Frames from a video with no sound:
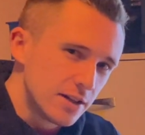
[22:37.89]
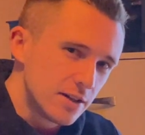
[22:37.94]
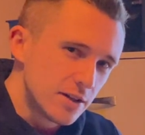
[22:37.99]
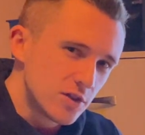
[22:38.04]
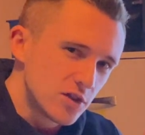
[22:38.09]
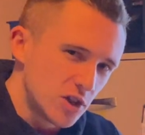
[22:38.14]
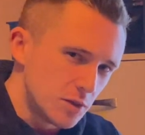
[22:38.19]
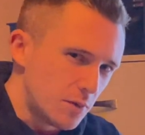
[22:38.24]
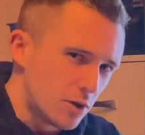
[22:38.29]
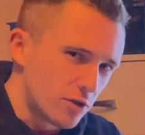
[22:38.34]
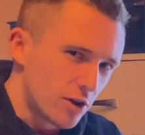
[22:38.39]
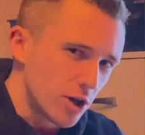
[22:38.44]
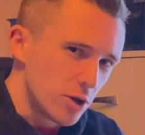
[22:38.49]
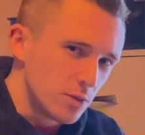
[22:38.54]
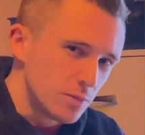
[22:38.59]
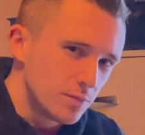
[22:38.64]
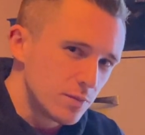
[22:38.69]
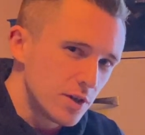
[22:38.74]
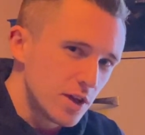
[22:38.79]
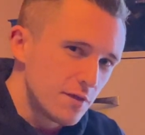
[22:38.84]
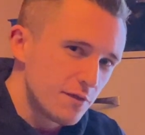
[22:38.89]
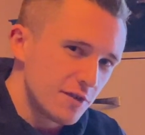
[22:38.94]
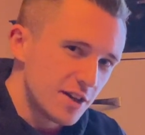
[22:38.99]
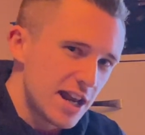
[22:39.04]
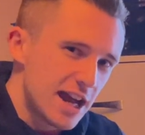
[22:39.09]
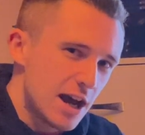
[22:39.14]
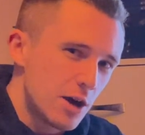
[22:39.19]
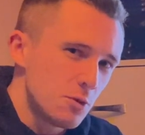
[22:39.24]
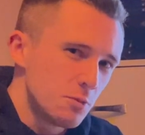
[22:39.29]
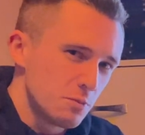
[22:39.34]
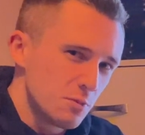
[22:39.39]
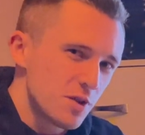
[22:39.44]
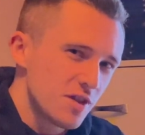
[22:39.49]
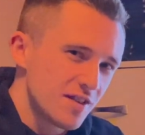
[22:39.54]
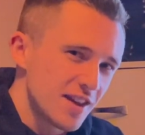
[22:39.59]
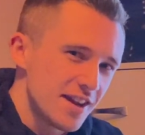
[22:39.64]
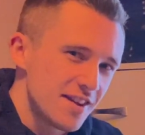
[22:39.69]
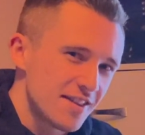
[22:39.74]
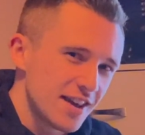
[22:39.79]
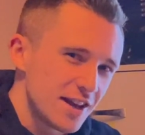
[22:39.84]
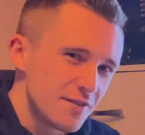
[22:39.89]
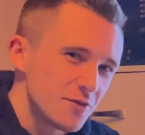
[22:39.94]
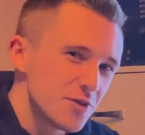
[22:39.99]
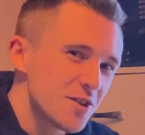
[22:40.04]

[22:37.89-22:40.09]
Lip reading: tomorrow. For now, stay safe.